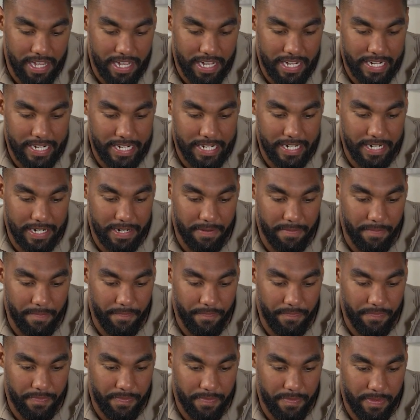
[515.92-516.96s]

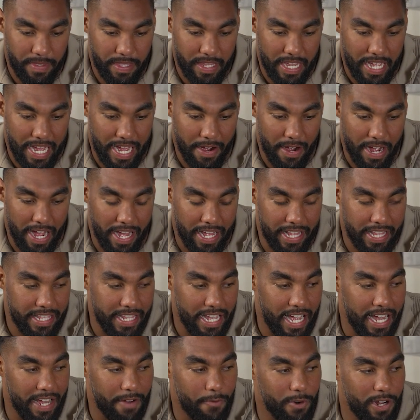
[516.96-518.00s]

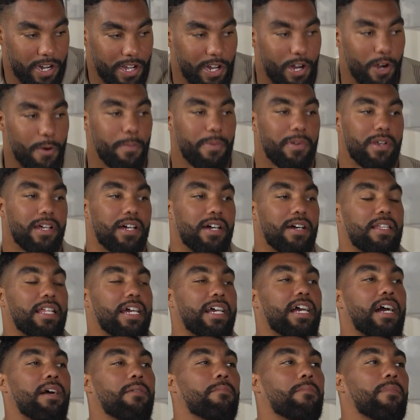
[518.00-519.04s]
I want to open up,
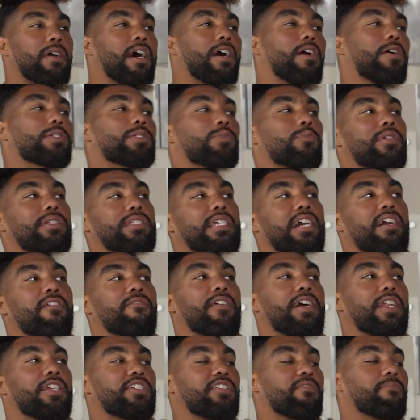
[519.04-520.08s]
like I also want to take
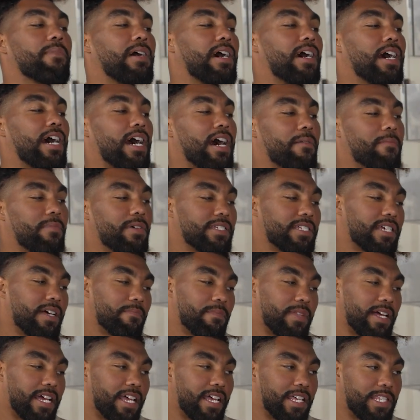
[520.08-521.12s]
advantage of my hobbies.
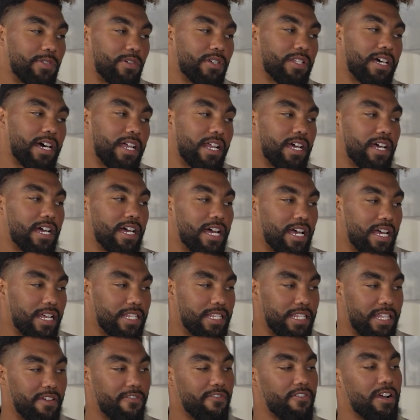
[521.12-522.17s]
I'm like into a lot of
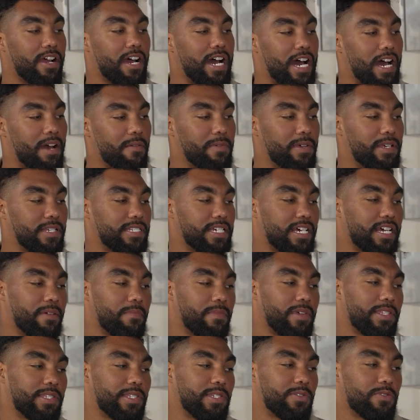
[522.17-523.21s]
different hobbies. Like
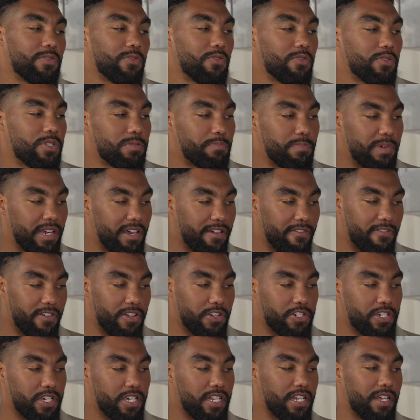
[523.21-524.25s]
I'm into
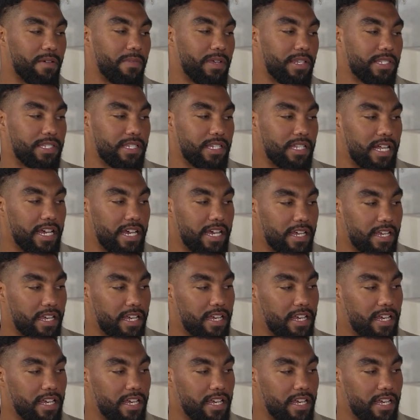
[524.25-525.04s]
spearfishing. I'm into like